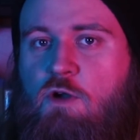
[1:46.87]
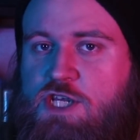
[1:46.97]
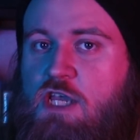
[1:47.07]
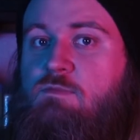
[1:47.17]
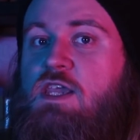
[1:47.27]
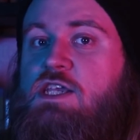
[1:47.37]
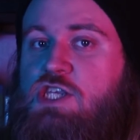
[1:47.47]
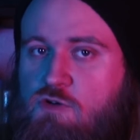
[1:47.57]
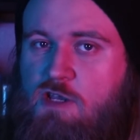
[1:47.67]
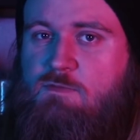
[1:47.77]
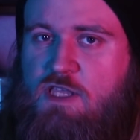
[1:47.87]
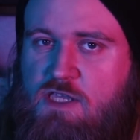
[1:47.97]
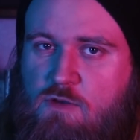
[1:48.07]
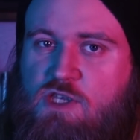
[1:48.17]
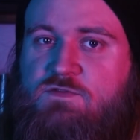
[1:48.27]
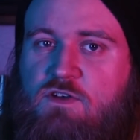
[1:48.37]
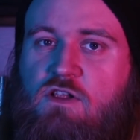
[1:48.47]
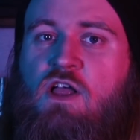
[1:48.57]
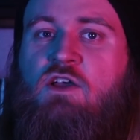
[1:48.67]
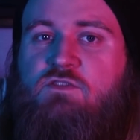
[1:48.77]
which can be extremely
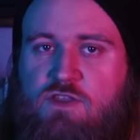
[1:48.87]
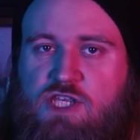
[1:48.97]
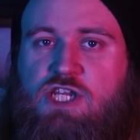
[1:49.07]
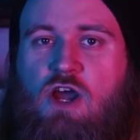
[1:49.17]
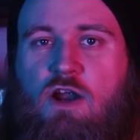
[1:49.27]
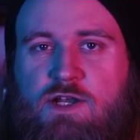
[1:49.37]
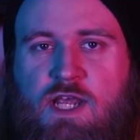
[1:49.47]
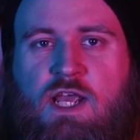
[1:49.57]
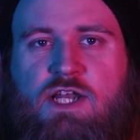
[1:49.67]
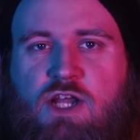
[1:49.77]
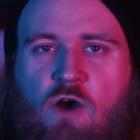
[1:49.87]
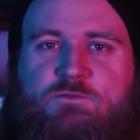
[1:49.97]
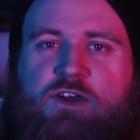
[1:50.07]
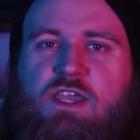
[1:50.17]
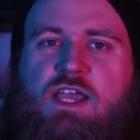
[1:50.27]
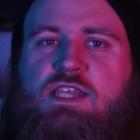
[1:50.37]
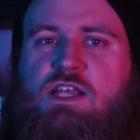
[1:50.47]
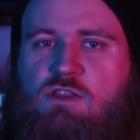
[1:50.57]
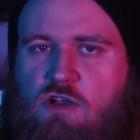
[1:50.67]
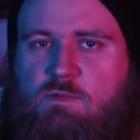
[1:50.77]
useful for the start. Don't forget
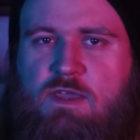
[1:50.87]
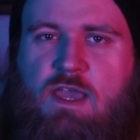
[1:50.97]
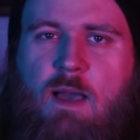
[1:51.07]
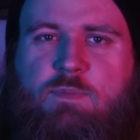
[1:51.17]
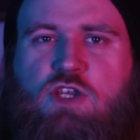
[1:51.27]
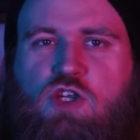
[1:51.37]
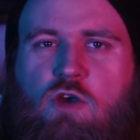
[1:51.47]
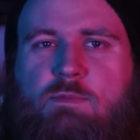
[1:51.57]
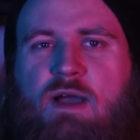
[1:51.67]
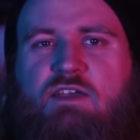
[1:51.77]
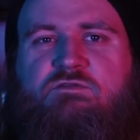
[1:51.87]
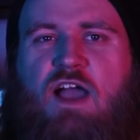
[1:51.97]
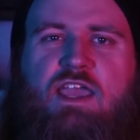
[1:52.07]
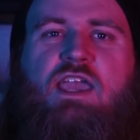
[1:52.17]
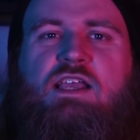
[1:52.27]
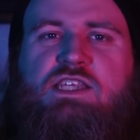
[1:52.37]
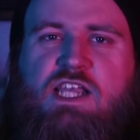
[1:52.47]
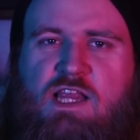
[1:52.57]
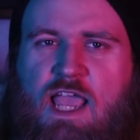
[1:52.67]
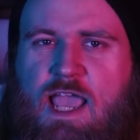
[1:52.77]
to look me up and join my Vikings
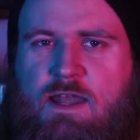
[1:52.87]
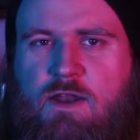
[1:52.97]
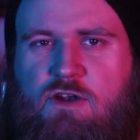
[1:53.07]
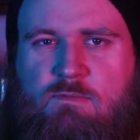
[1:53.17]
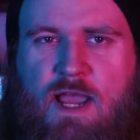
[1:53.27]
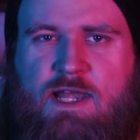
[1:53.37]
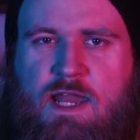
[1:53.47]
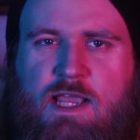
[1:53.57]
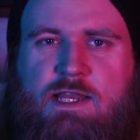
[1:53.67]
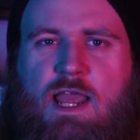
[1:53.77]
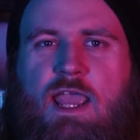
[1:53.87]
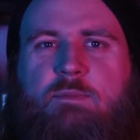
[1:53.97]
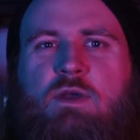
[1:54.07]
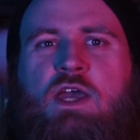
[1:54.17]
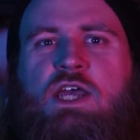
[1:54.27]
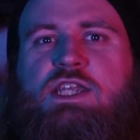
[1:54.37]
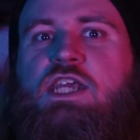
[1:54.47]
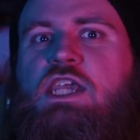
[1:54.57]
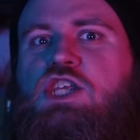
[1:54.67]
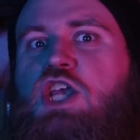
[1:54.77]
clan under my nickname,
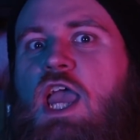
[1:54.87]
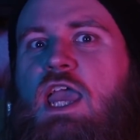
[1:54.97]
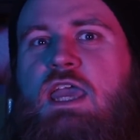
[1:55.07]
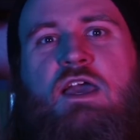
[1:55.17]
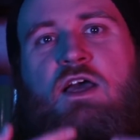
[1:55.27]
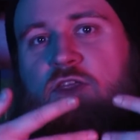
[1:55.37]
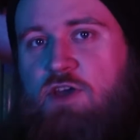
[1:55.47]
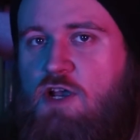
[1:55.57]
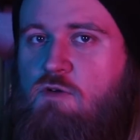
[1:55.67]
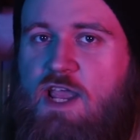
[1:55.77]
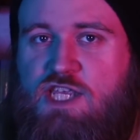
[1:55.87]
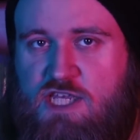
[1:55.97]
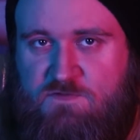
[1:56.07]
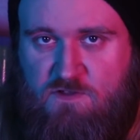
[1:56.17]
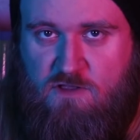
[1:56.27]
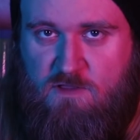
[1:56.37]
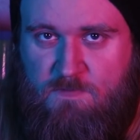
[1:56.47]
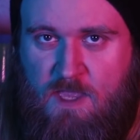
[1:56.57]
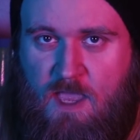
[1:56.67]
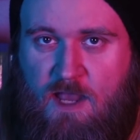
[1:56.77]
TJ the
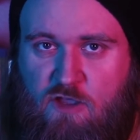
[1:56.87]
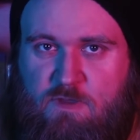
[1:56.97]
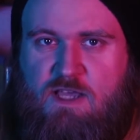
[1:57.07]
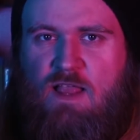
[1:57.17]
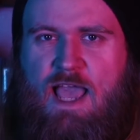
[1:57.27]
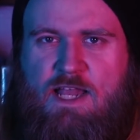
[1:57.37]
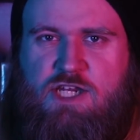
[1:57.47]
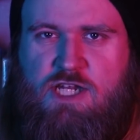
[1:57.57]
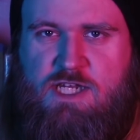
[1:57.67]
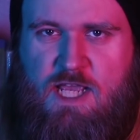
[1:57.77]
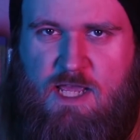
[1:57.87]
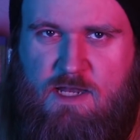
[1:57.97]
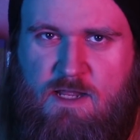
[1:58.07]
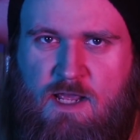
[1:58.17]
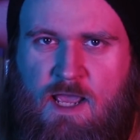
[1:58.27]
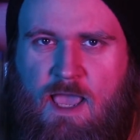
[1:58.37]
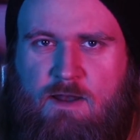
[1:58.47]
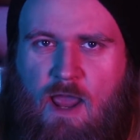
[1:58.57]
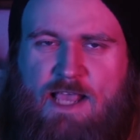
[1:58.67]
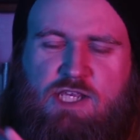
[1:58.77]
Graceful. And you'll be glad you did.
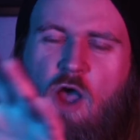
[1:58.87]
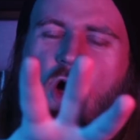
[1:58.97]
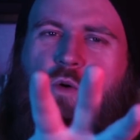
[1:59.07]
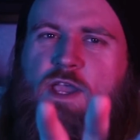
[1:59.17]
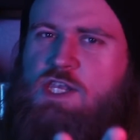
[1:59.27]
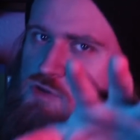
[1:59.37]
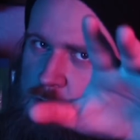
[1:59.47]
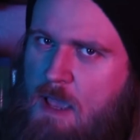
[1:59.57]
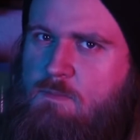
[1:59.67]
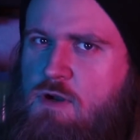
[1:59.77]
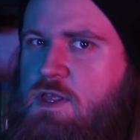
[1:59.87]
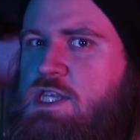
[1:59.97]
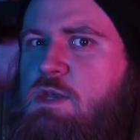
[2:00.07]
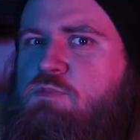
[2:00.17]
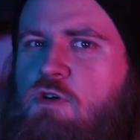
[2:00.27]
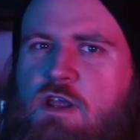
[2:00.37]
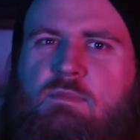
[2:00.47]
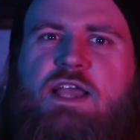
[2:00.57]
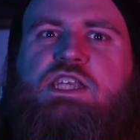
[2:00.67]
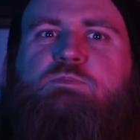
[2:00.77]
And as always, remember that
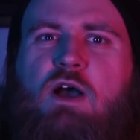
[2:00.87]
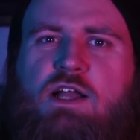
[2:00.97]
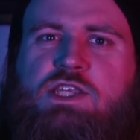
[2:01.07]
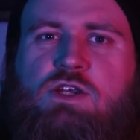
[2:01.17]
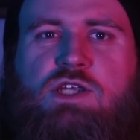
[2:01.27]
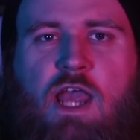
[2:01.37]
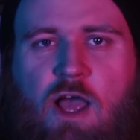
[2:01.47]
supporting my sponsors